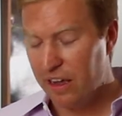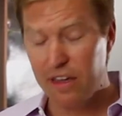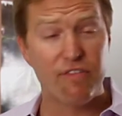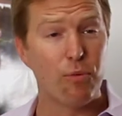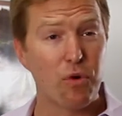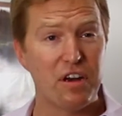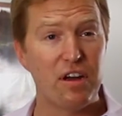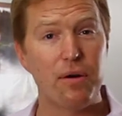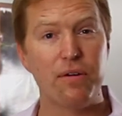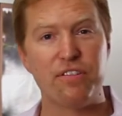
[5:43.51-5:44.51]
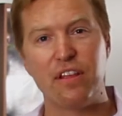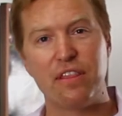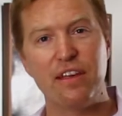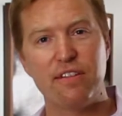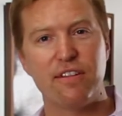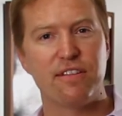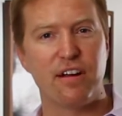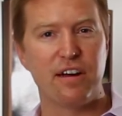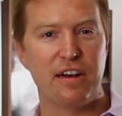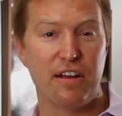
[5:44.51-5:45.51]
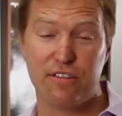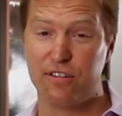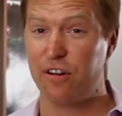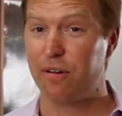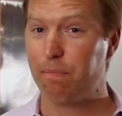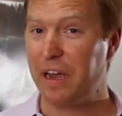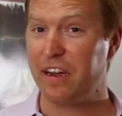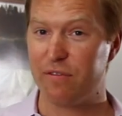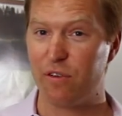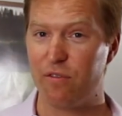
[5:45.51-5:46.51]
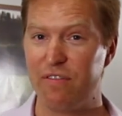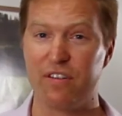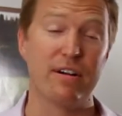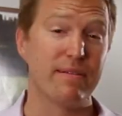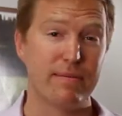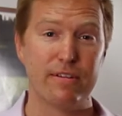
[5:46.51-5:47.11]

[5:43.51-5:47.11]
If one knows that this is on a certain bank of a river,